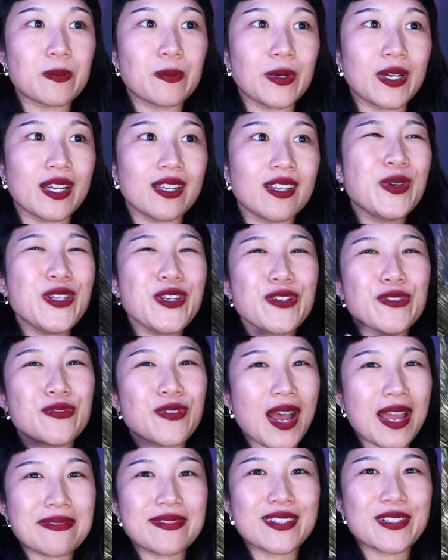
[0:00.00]
but when you're
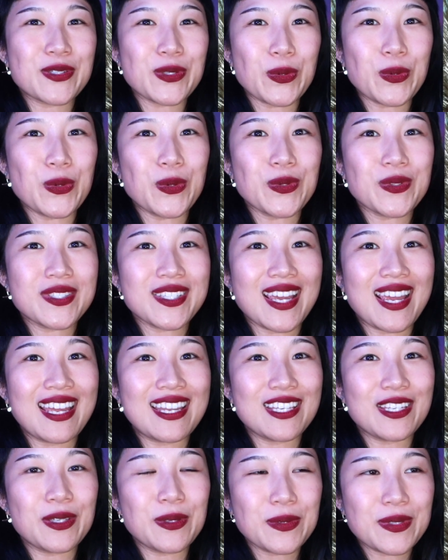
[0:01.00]
5 years old
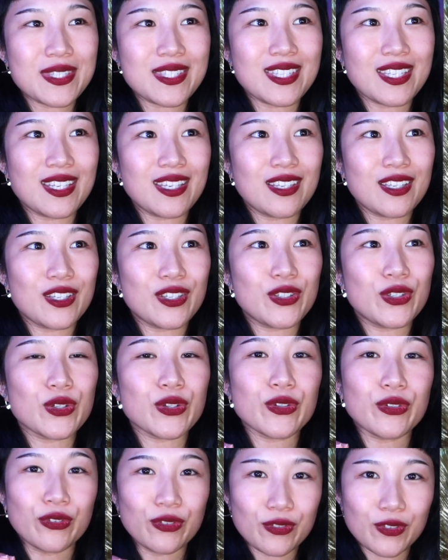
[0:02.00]
and you see
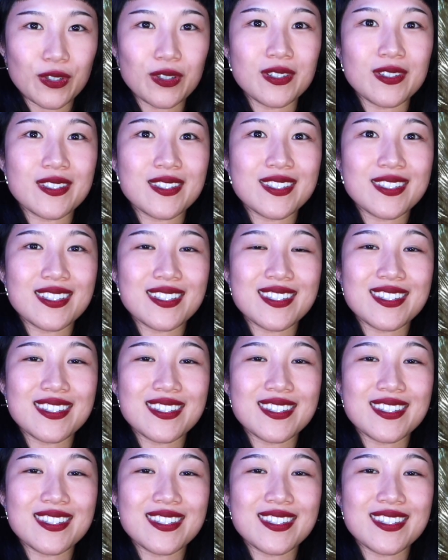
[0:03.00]
your first